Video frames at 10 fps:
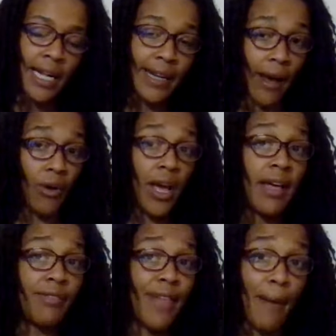Now,
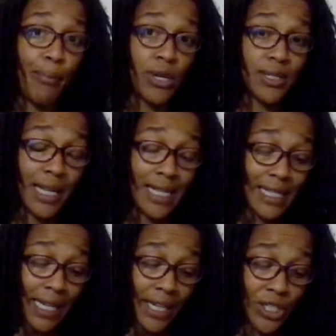that presents
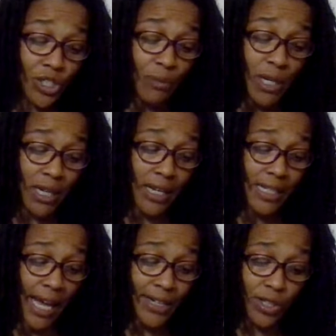an issue, because
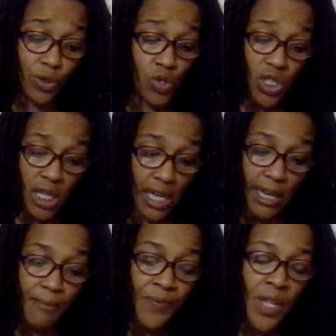I do
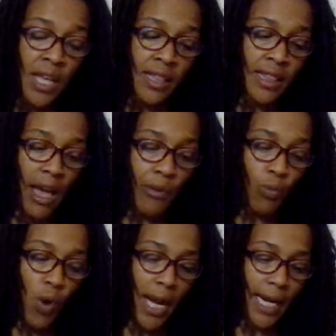see that
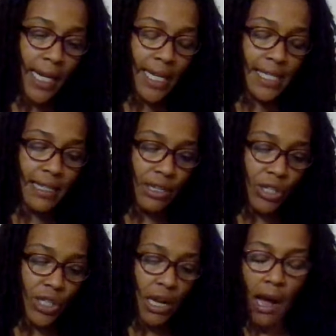what it is that
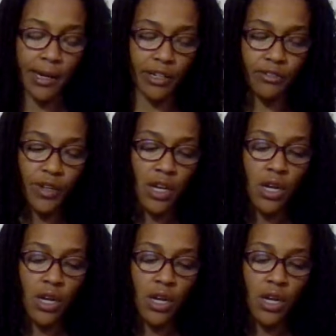you're kind of,